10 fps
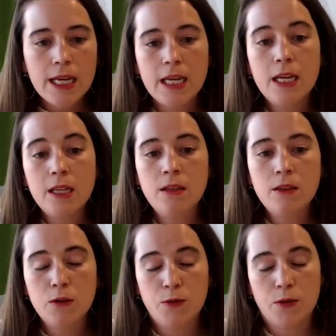In
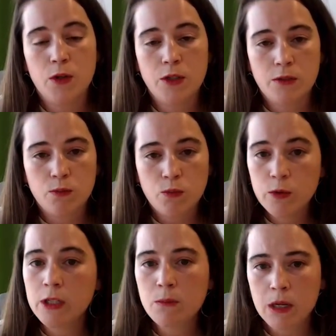the first
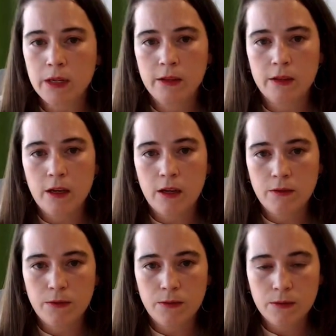real month
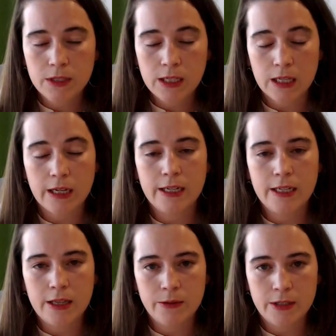of decline
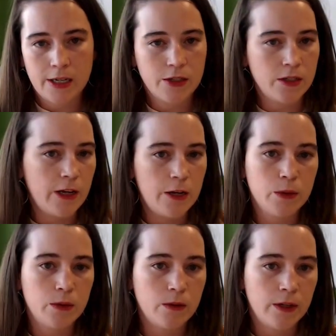in the recession of
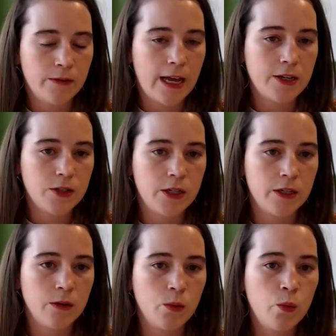April of last
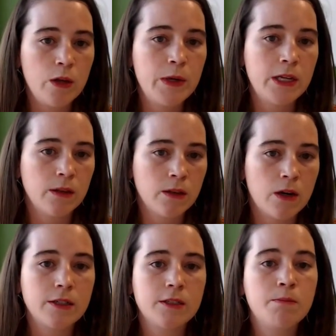year, women
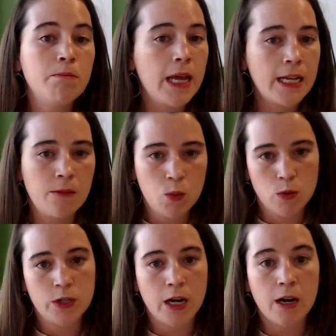lost many
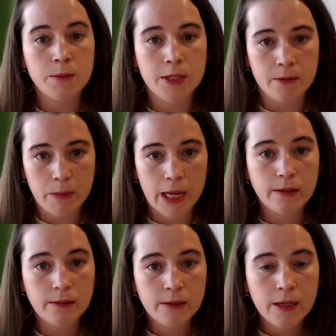more jobs than
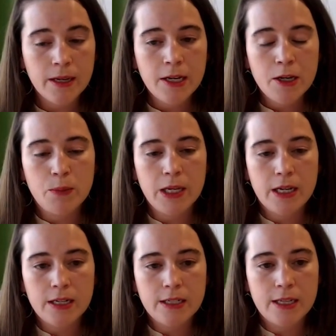men
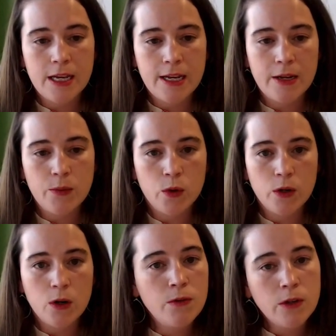because they
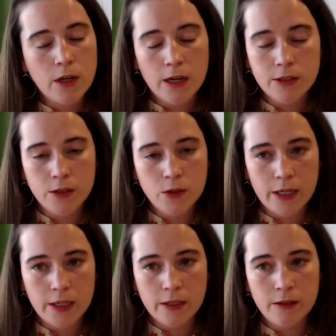were
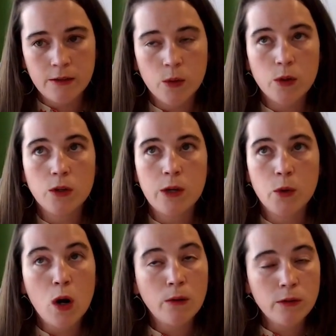over-concentrated or they
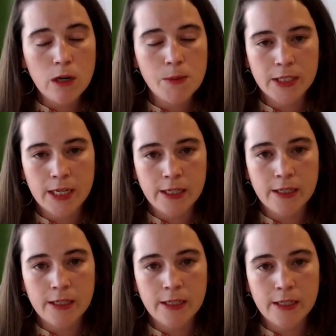were
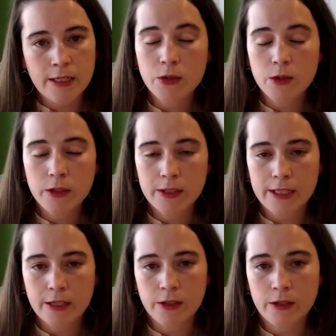overrepresented in industrial
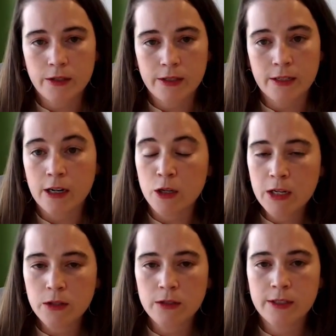sectors and
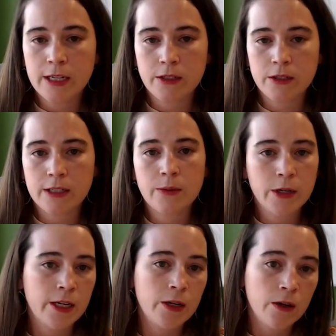occupational sectors that were
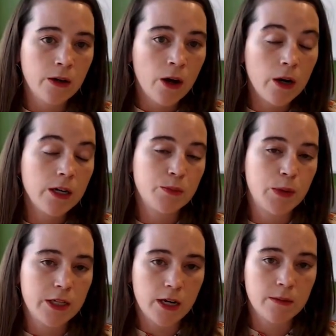hit hardest
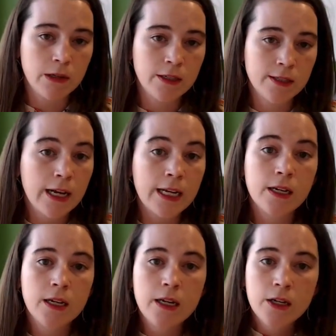by job loss, like
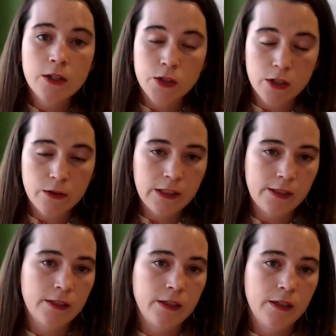
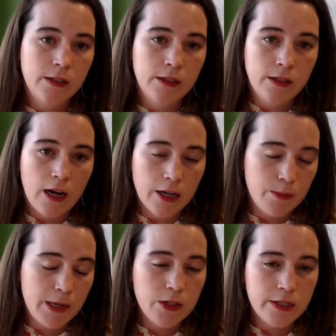service
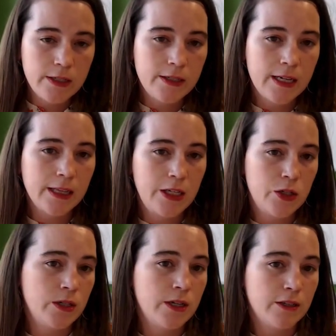occupations and
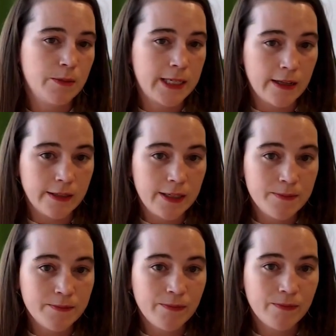leisure and hospitality.
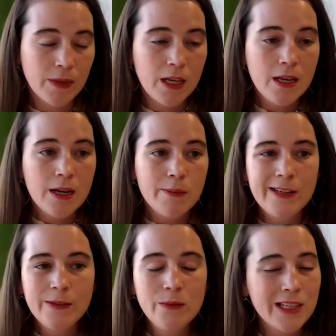But
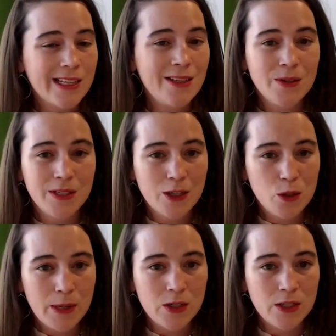even within those
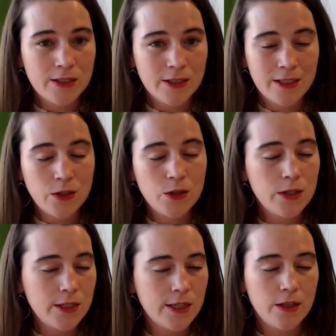occupations and
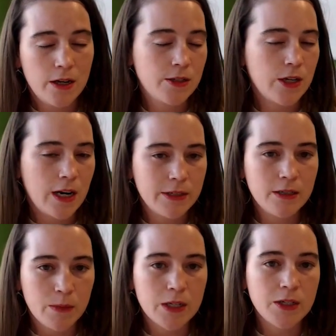industries, they lost jobs at
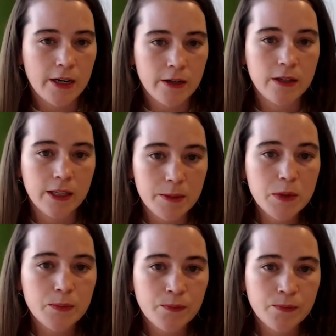a much higher clip.
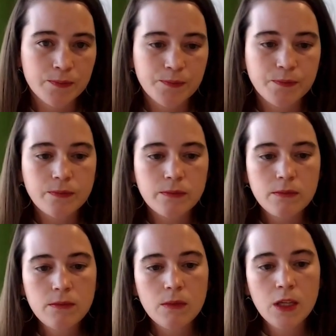
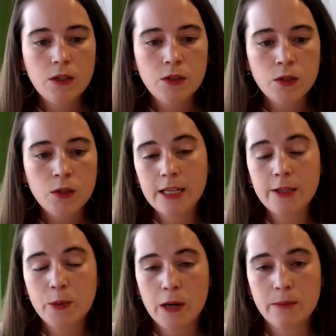Mm-hmm. So
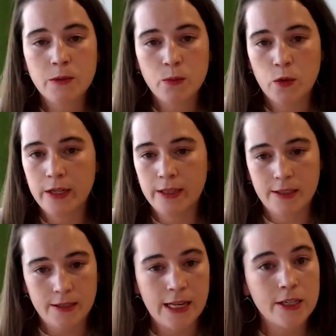that's problem one.
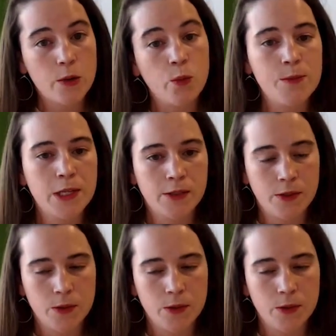That is a women's